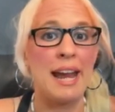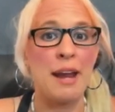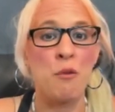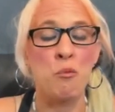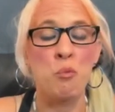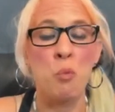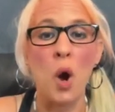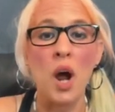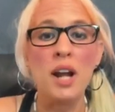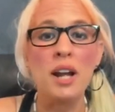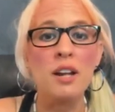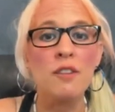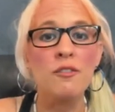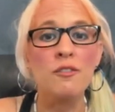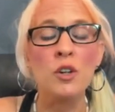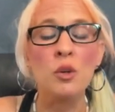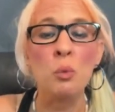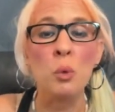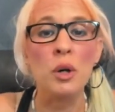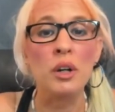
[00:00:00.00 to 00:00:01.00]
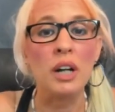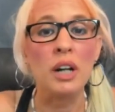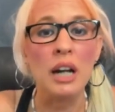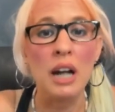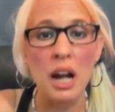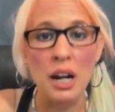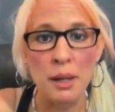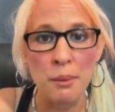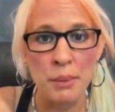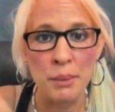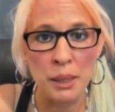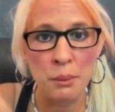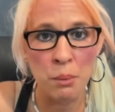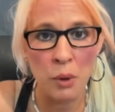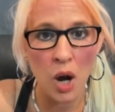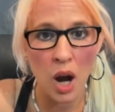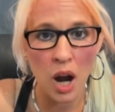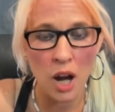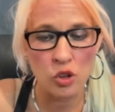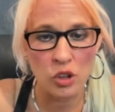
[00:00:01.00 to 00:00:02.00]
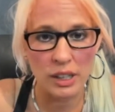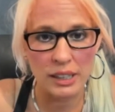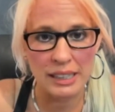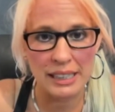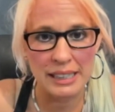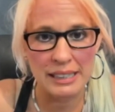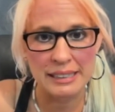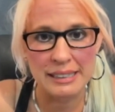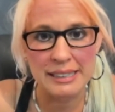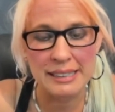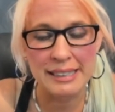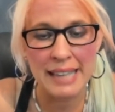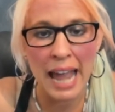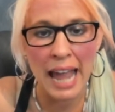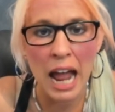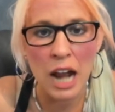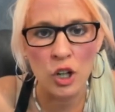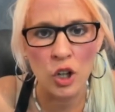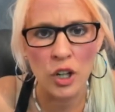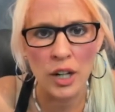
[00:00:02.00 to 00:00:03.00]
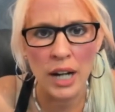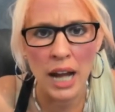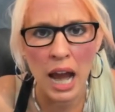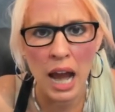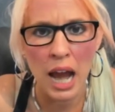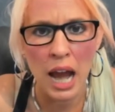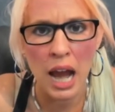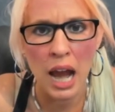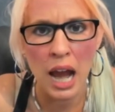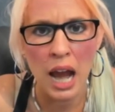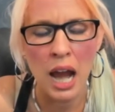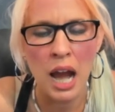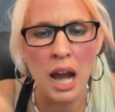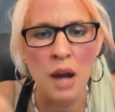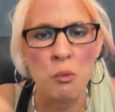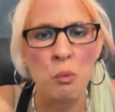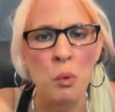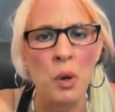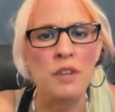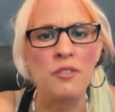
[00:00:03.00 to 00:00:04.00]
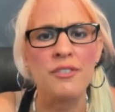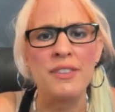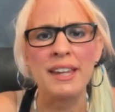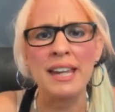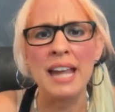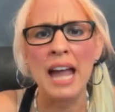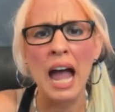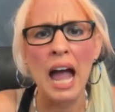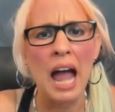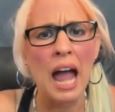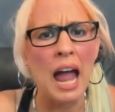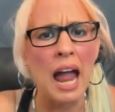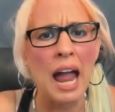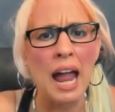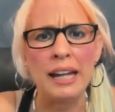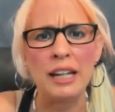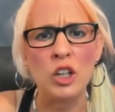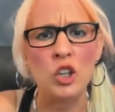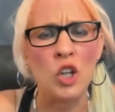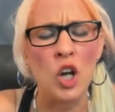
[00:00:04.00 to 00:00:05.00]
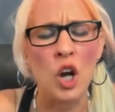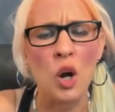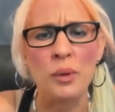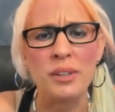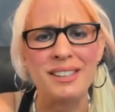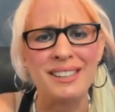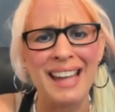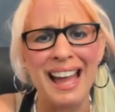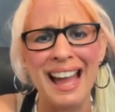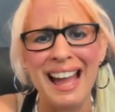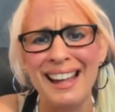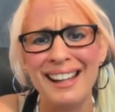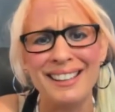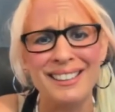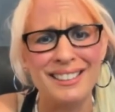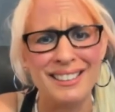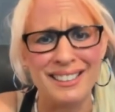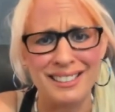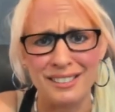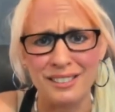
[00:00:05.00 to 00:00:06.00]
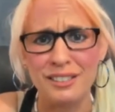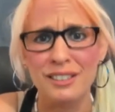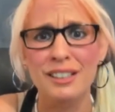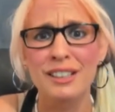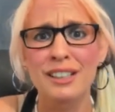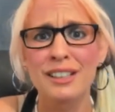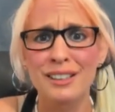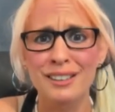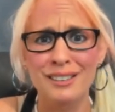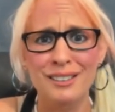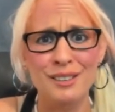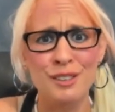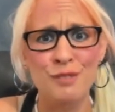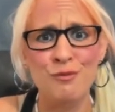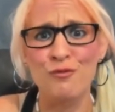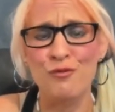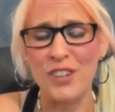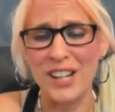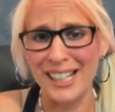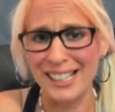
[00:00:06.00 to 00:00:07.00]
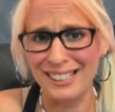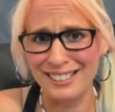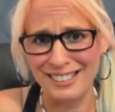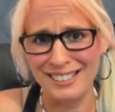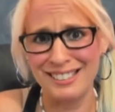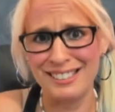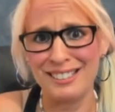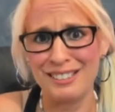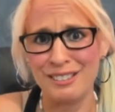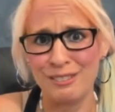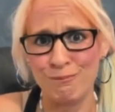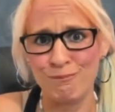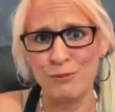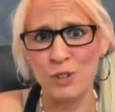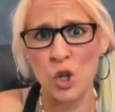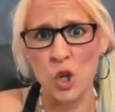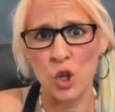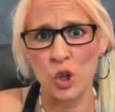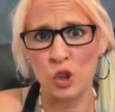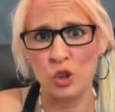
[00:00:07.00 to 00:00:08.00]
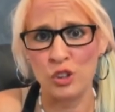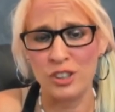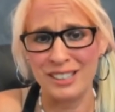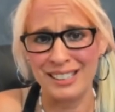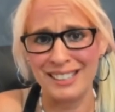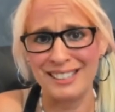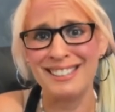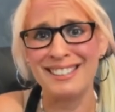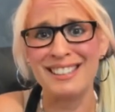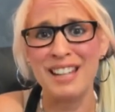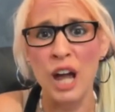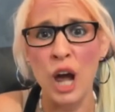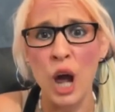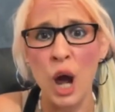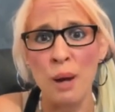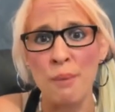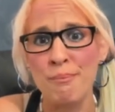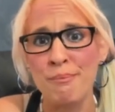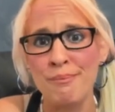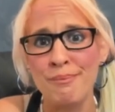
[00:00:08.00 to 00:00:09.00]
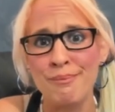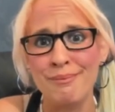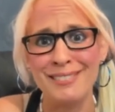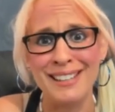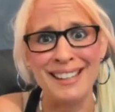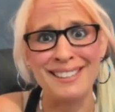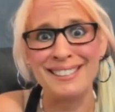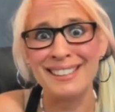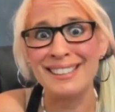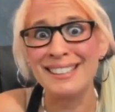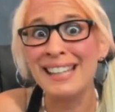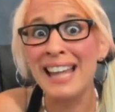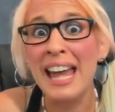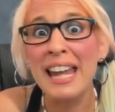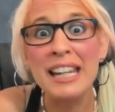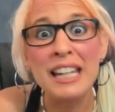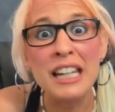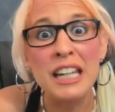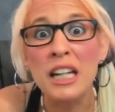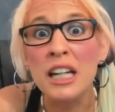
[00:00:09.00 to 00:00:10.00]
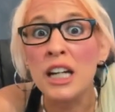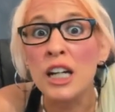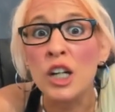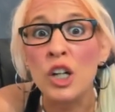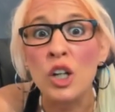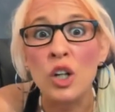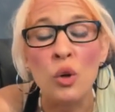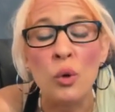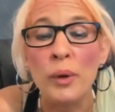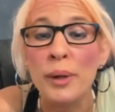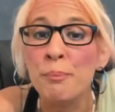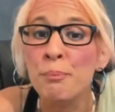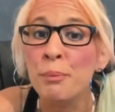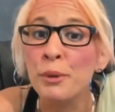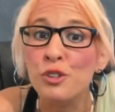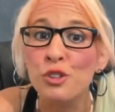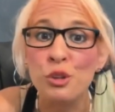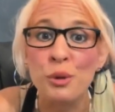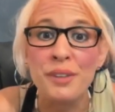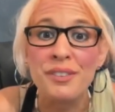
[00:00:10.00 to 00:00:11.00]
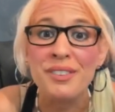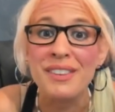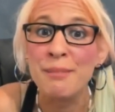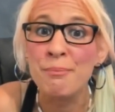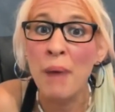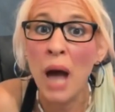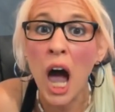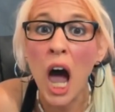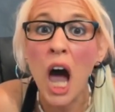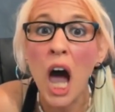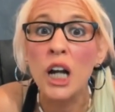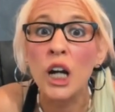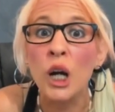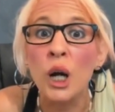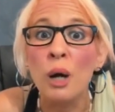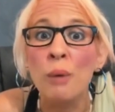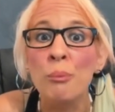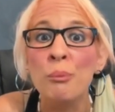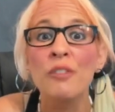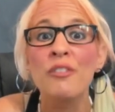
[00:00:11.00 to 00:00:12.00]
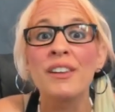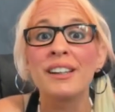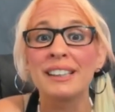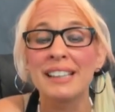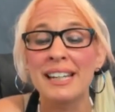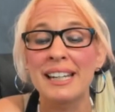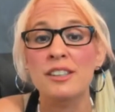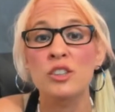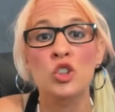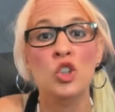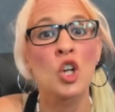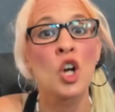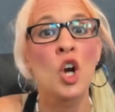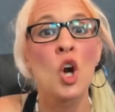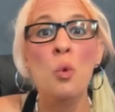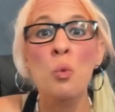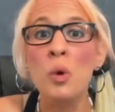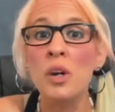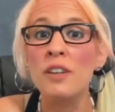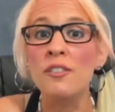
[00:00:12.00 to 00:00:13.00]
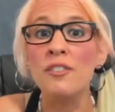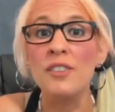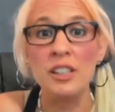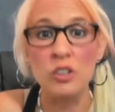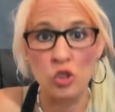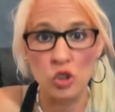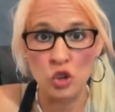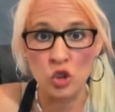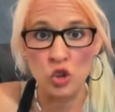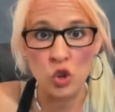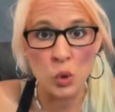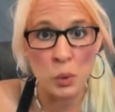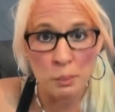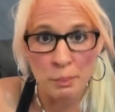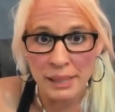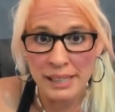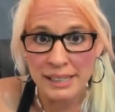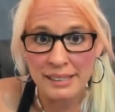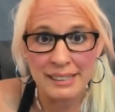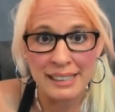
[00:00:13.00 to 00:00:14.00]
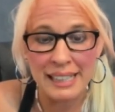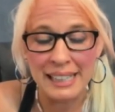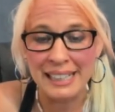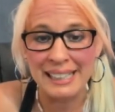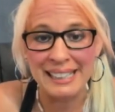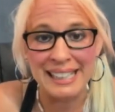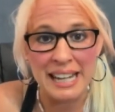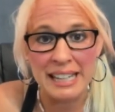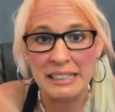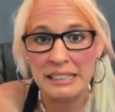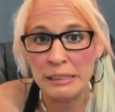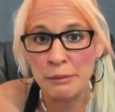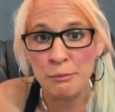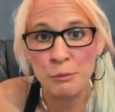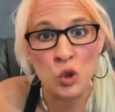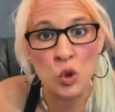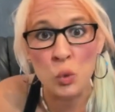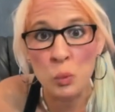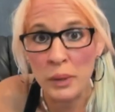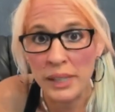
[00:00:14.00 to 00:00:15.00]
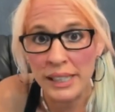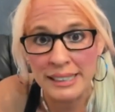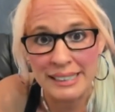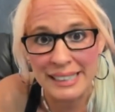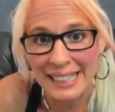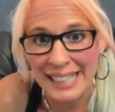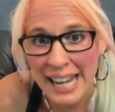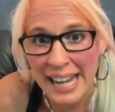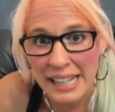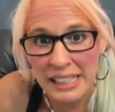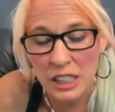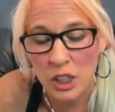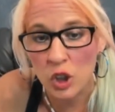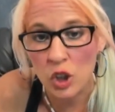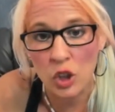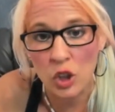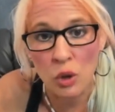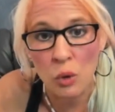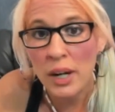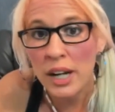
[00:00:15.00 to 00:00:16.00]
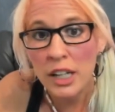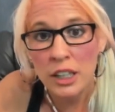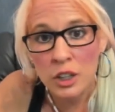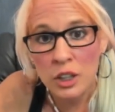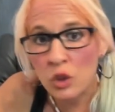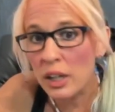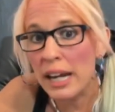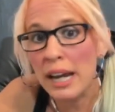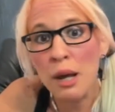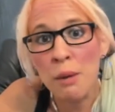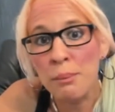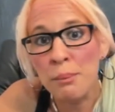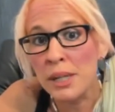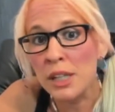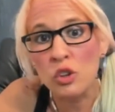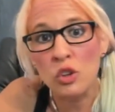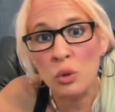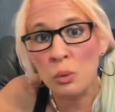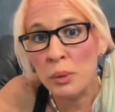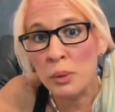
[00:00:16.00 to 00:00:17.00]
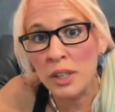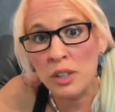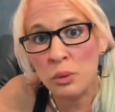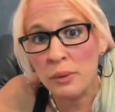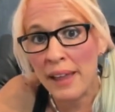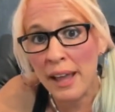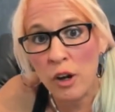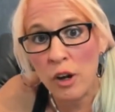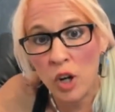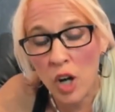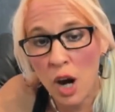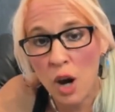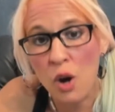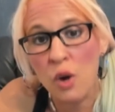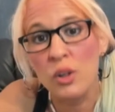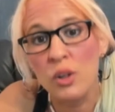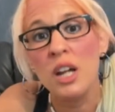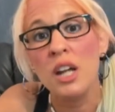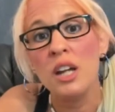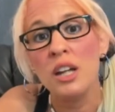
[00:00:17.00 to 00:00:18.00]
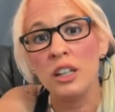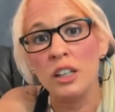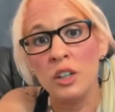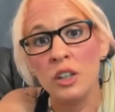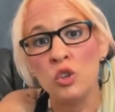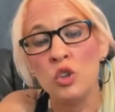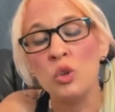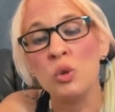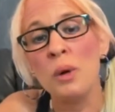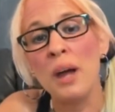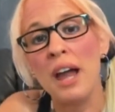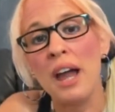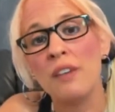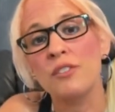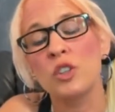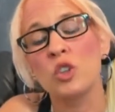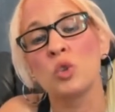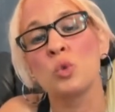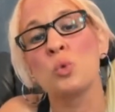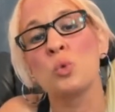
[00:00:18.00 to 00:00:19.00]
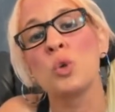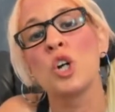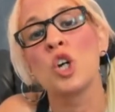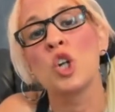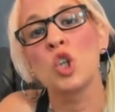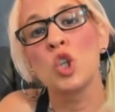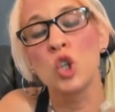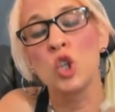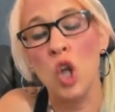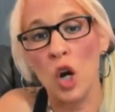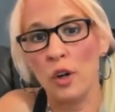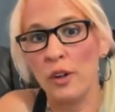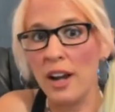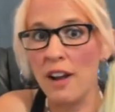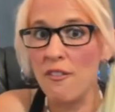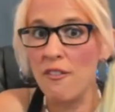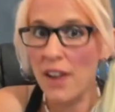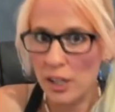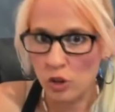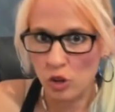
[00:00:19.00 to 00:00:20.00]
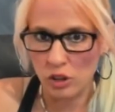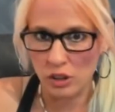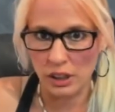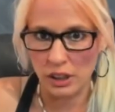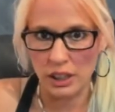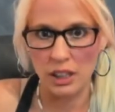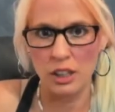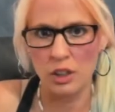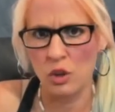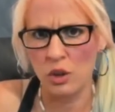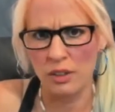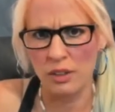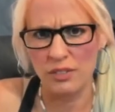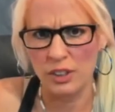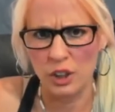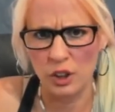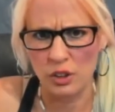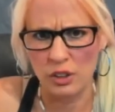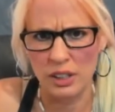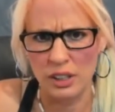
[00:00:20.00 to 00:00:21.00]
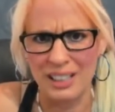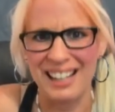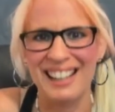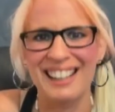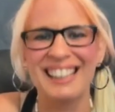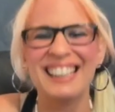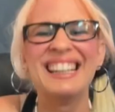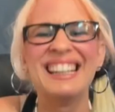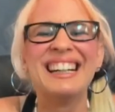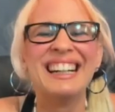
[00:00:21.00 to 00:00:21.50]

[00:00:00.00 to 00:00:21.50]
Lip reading: What if you're working on a big project and it's Saturday? What if the guy, assigned to fix your system doesn't like you and puts you at the bottom of the list? What if he's just too busy and it takes him 2 weeks to get to you? You can't be 2 weeks without code. You do have to learn eventually. You don't have to learn today.